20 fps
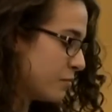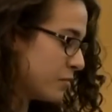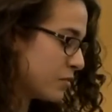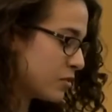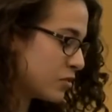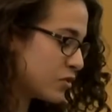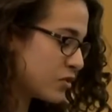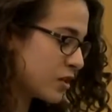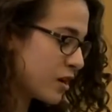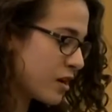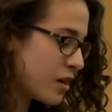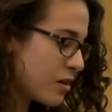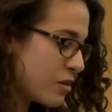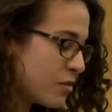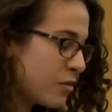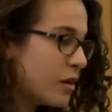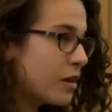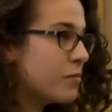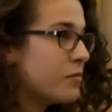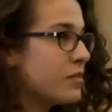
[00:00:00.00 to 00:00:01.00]

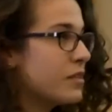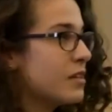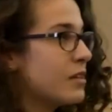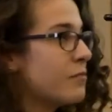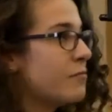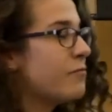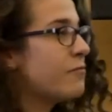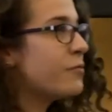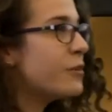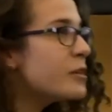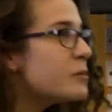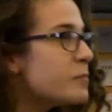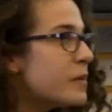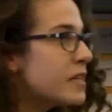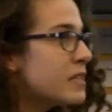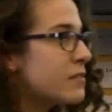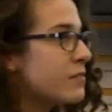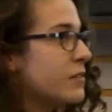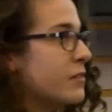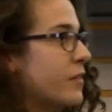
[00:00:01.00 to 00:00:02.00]
So the first
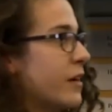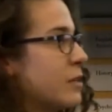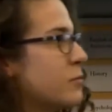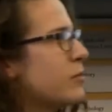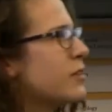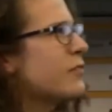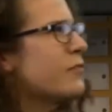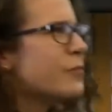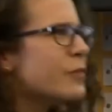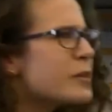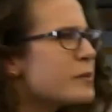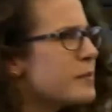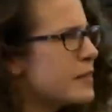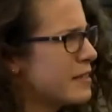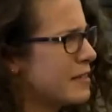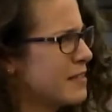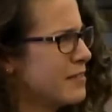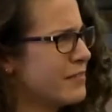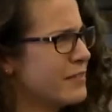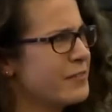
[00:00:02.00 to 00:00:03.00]
piece of advice, one of the first
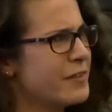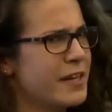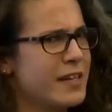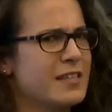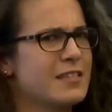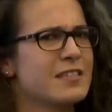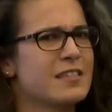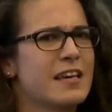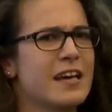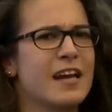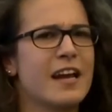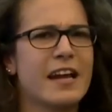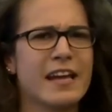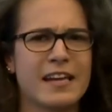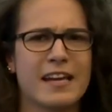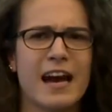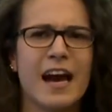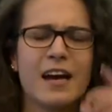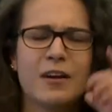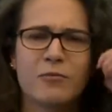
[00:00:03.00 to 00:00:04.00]
pieces of advice that I
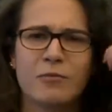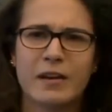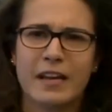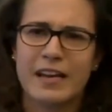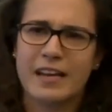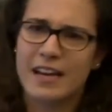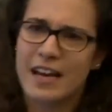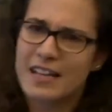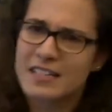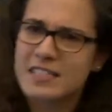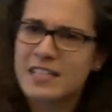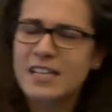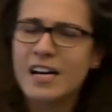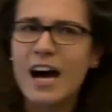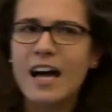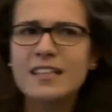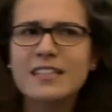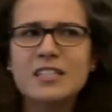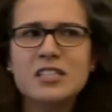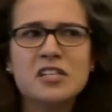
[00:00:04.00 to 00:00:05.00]
got when I got to
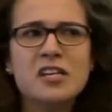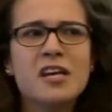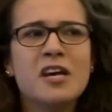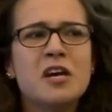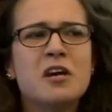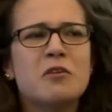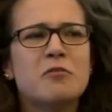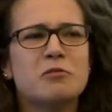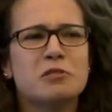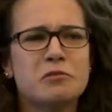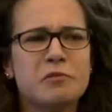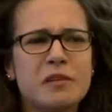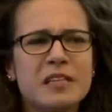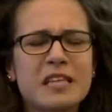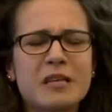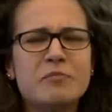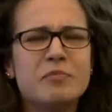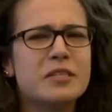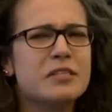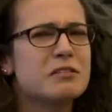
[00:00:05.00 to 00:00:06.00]
college was
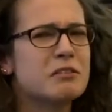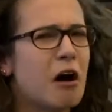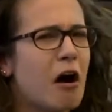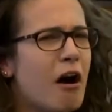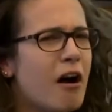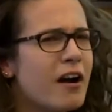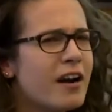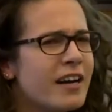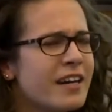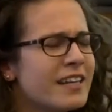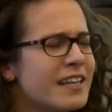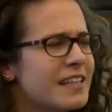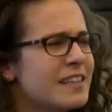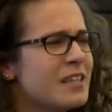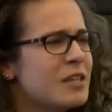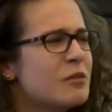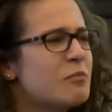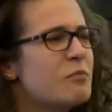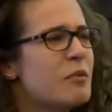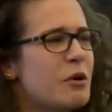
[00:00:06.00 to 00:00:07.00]
really bizarre, and I
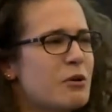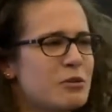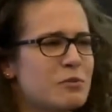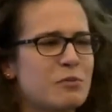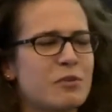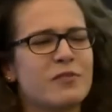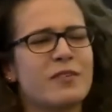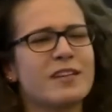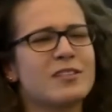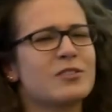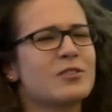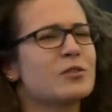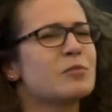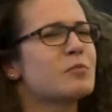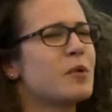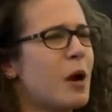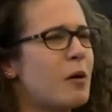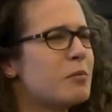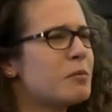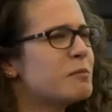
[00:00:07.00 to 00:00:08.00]
think most professors
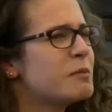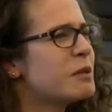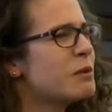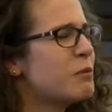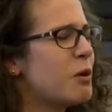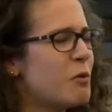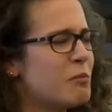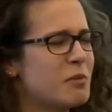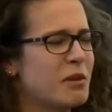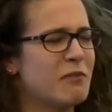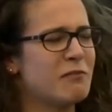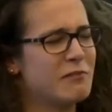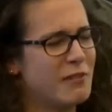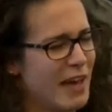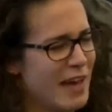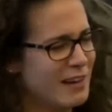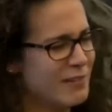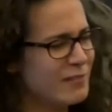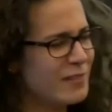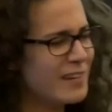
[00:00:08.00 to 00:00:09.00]
probably won't be a
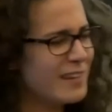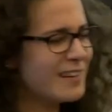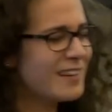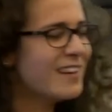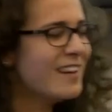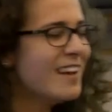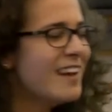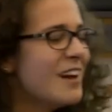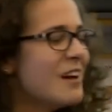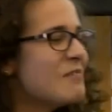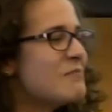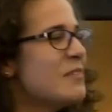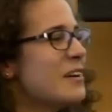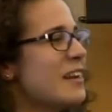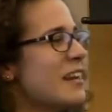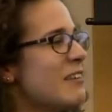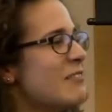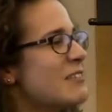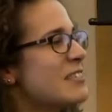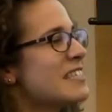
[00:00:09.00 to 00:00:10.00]
fan of it, but
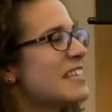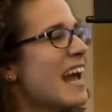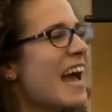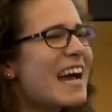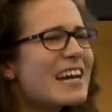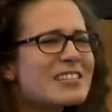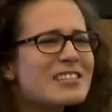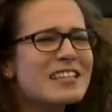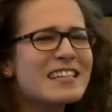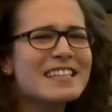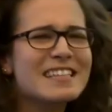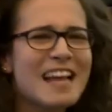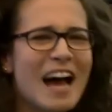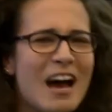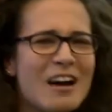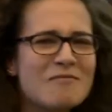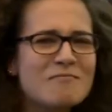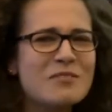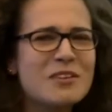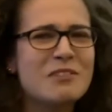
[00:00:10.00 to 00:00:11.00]
it was to actually
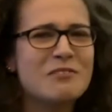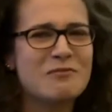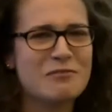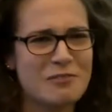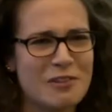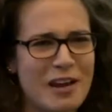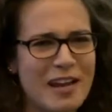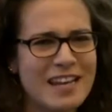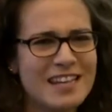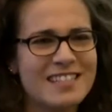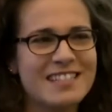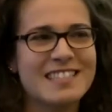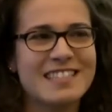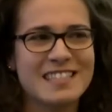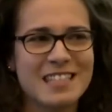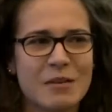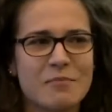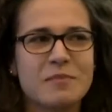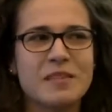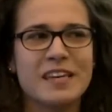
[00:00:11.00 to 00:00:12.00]
not be afraid to
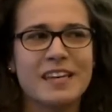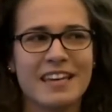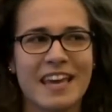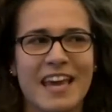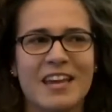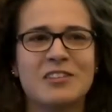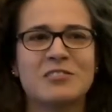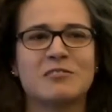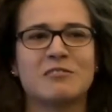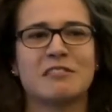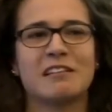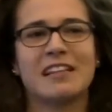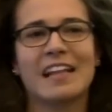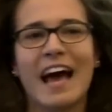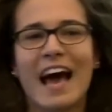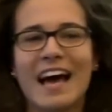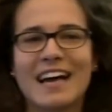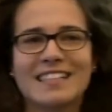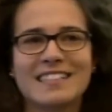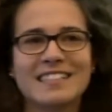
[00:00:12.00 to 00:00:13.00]
skip the occasional
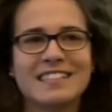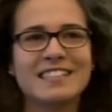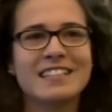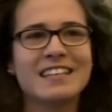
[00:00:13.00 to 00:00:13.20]
class.